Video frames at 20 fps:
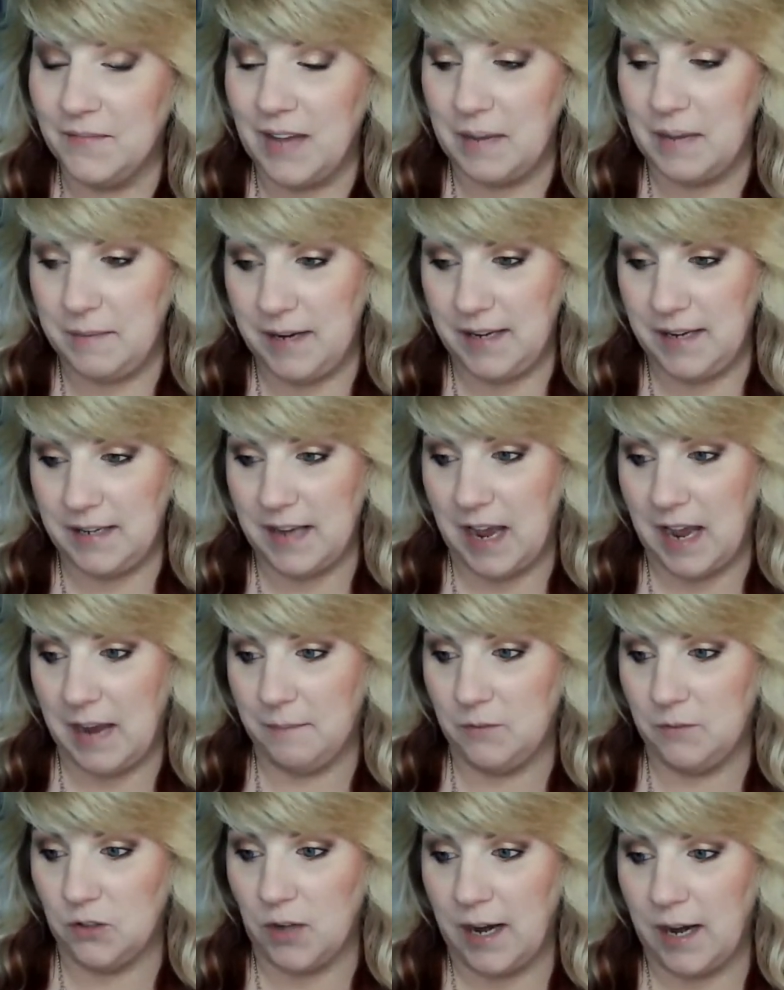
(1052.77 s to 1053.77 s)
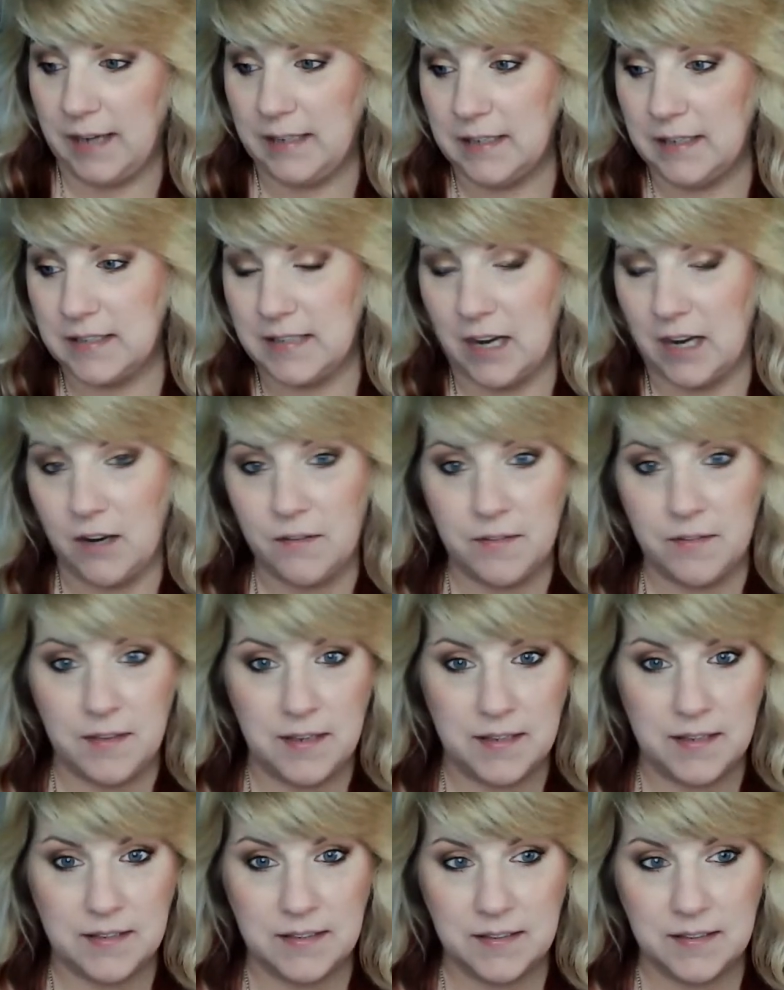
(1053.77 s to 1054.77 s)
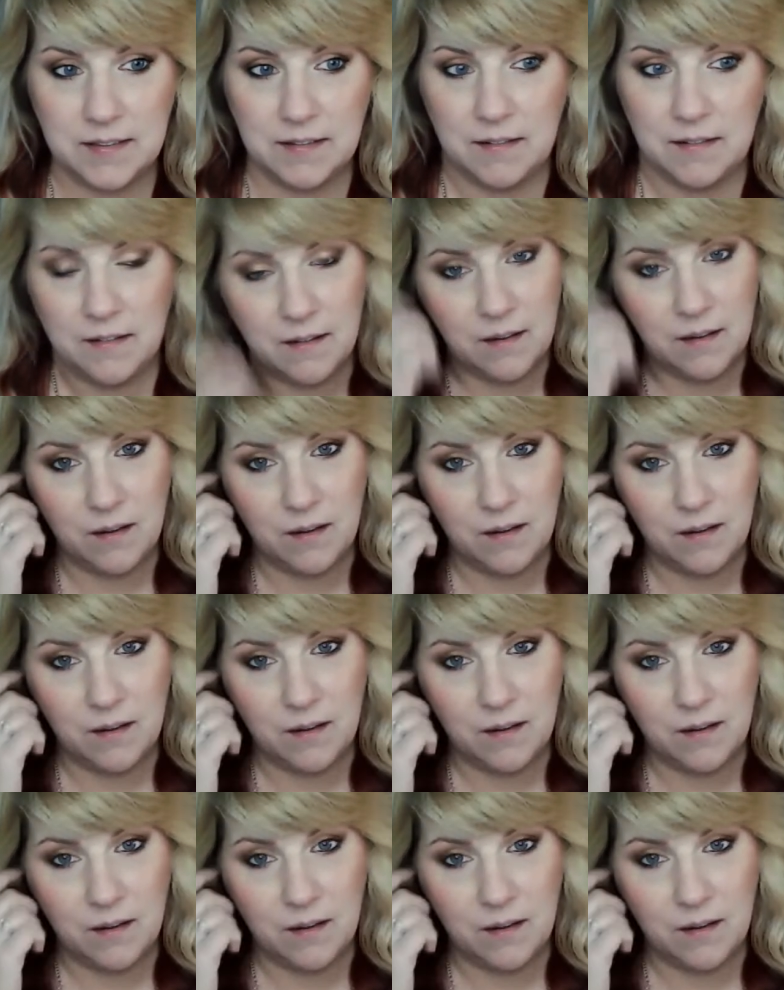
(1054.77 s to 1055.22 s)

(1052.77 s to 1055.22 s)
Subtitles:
I mean, I'm trying to start this